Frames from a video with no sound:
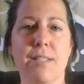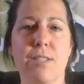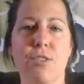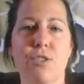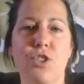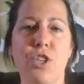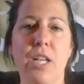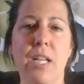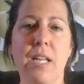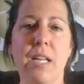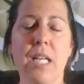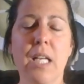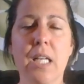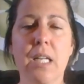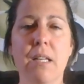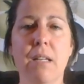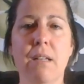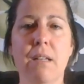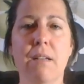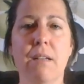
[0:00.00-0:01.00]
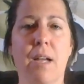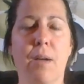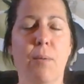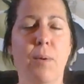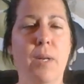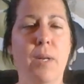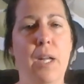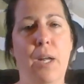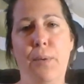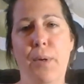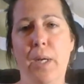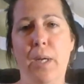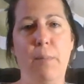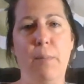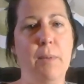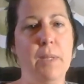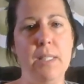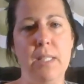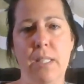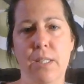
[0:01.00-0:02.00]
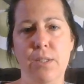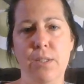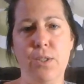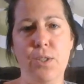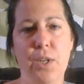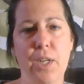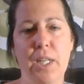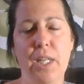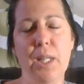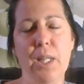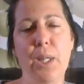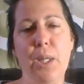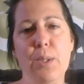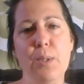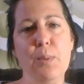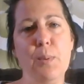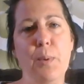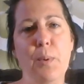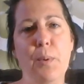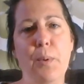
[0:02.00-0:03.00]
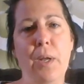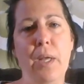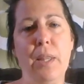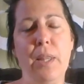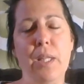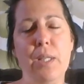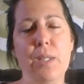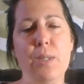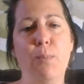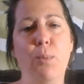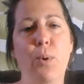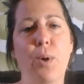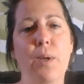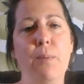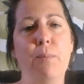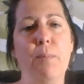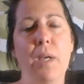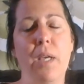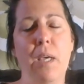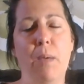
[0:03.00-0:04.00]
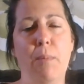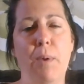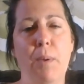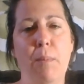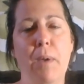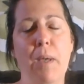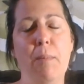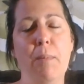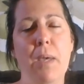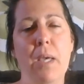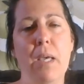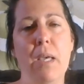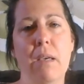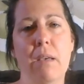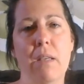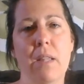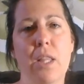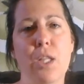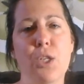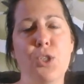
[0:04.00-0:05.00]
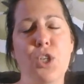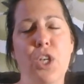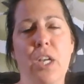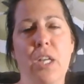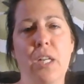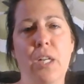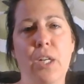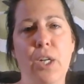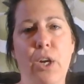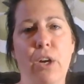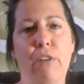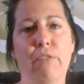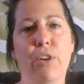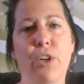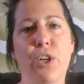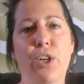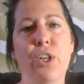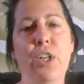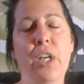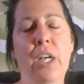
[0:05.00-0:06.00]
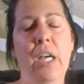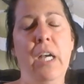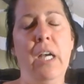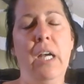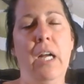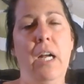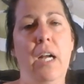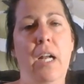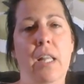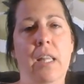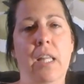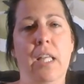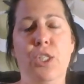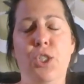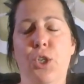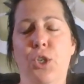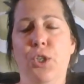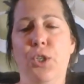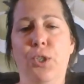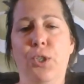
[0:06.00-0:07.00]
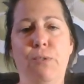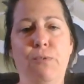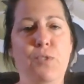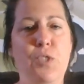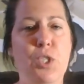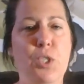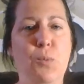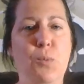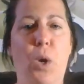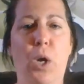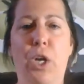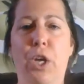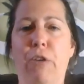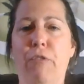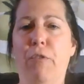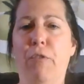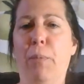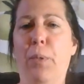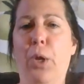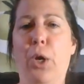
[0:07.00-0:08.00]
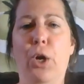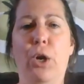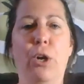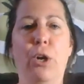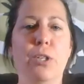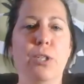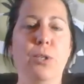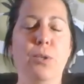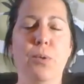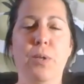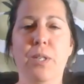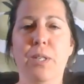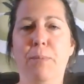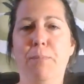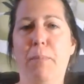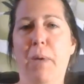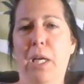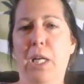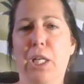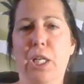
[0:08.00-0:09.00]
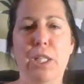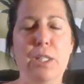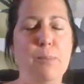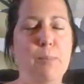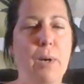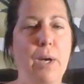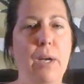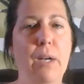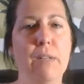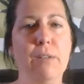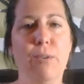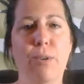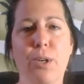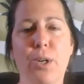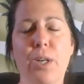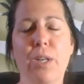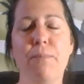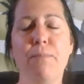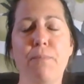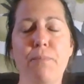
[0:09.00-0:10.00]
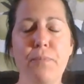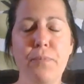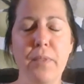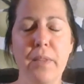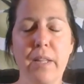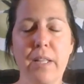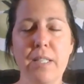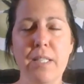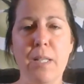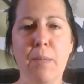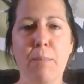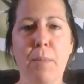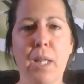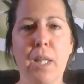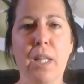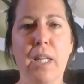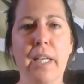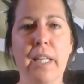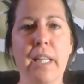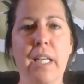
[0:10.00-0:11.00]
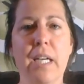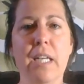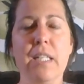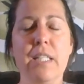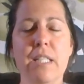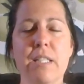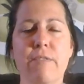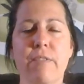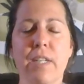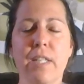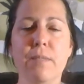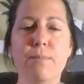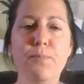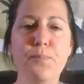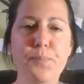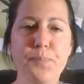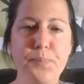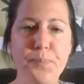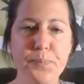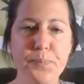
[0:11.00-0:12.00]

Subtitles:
shaded. I would not recommend sunscreen at this point, but keeping baby in the shade and covered, unless you're just walking from the car to a picnic spot or something like that, it's fine.